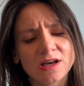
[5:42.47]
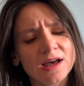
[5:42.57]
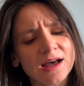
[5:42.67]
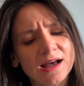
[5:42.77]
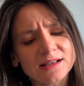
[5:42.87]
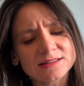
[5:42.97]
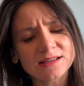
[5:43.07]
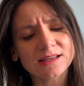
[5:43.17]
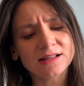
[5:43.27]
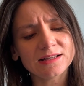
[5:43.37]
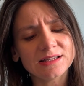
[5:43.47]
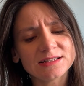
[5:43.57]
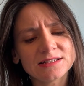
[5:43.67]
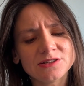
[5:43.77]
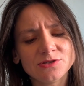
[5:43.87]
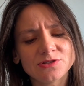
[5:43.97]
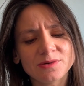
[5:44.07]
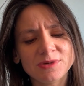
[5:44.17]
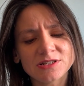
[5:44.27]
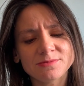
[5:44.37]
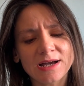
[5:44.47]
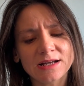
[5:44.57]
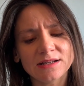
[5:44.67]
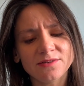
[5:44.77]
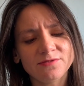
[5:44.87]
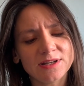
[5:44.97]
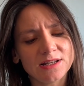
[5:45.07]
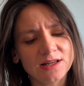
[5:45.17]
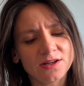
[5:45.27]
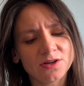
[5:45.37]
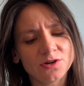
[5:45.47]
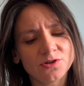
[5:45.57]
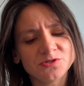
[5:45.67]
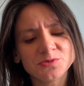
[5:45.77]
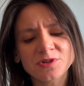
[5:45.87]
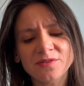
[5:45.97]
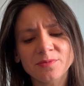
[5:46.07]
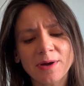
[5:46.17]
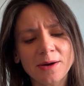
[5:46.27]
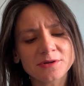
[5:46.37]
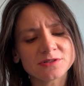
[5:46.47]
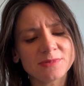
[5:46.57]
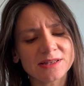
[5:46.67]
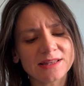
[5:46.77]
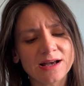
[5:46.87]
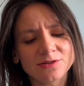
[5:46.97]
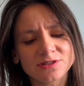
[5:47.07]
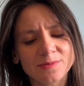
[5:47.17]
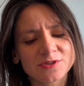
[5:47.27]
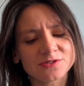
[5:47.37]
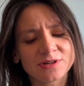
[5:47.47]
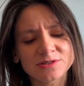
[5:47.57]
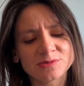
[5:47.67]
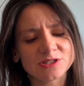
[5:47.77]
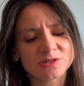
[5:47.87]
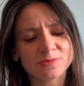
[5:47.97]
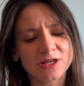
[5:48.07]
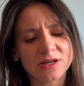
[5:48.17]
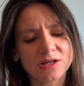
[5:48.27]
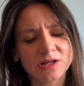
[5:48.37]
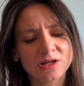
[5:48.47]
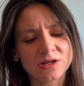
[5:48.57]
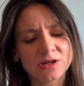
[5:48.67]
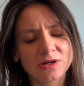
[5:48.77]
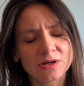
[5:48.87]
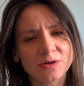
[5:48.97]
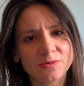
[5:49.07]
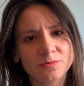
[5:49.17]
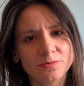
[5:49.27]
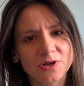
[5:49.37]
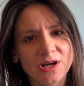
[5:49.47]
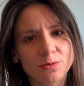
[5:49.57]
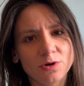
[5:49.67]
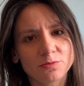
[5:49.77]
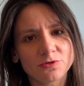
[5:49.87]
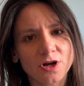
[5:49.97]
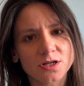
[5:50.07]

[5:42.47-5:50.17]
As the killing continues, they meet a man, a fiddler, who seems to have the power to make the hellscape that surrounds them disappear. But at what price?